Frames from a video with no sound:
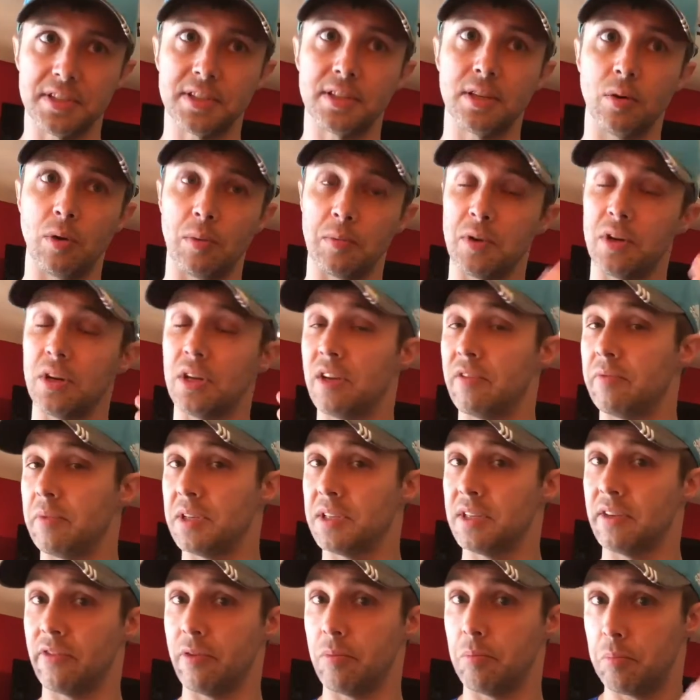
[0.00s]
So I'm going to give
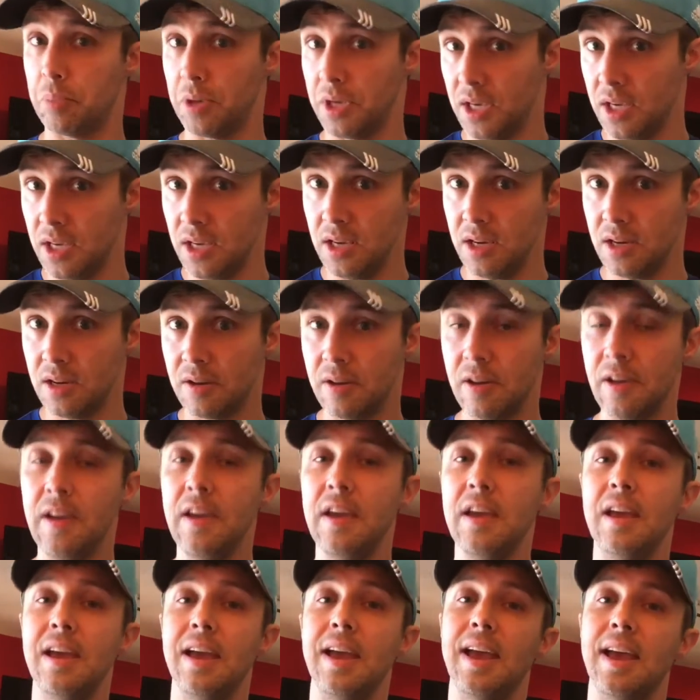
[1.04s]
myself a B,
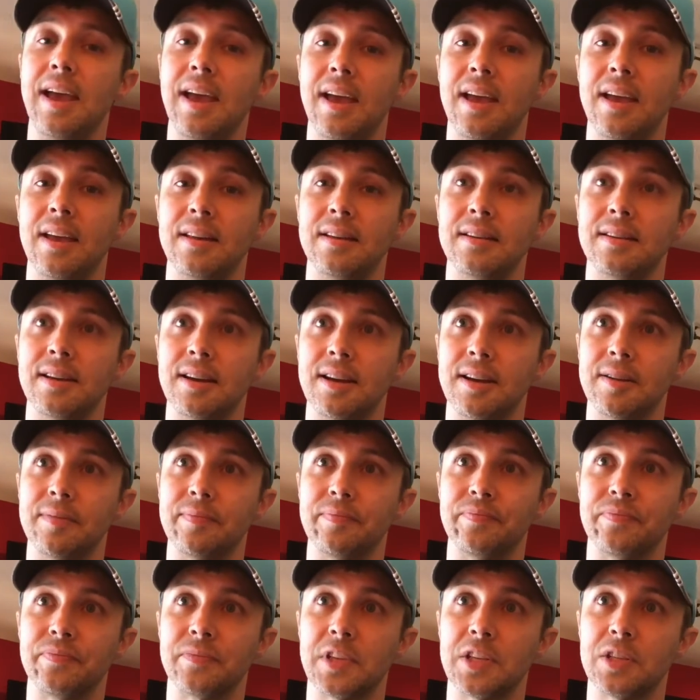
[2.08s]
and
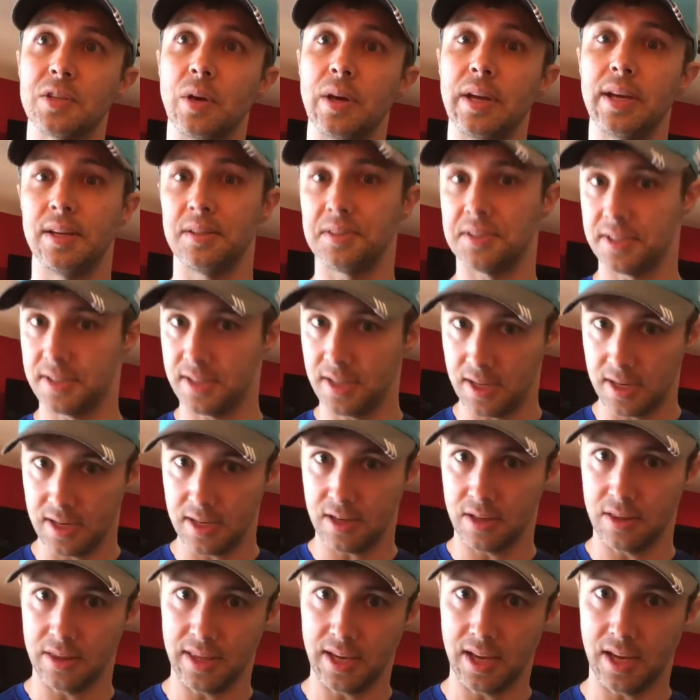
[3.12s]
so I held steady
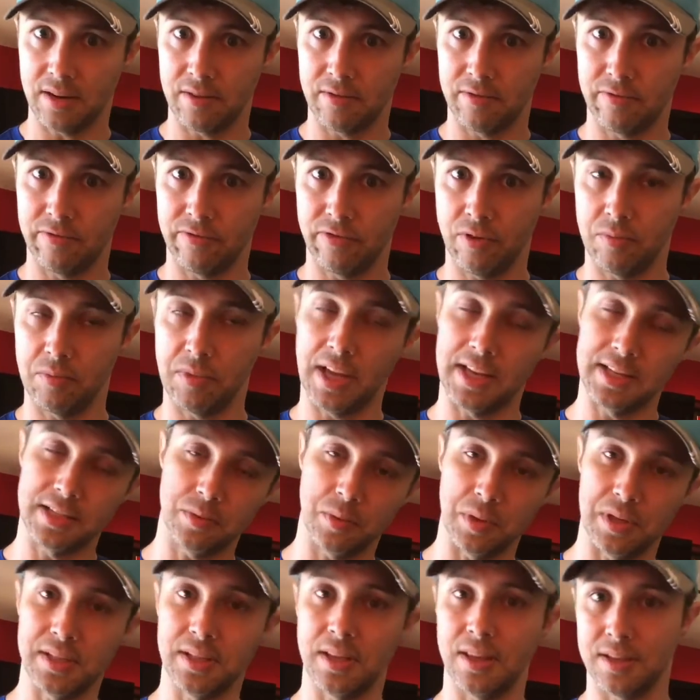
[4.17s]
on that from
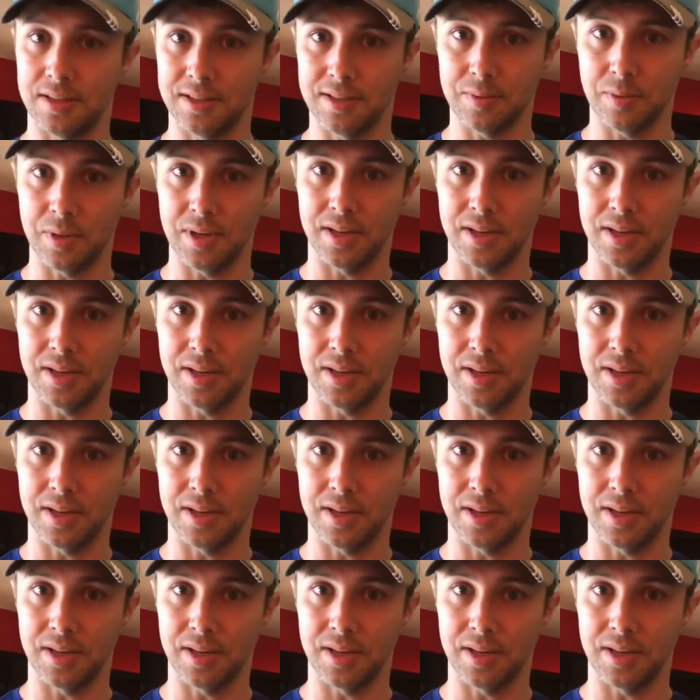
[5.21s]
last week to this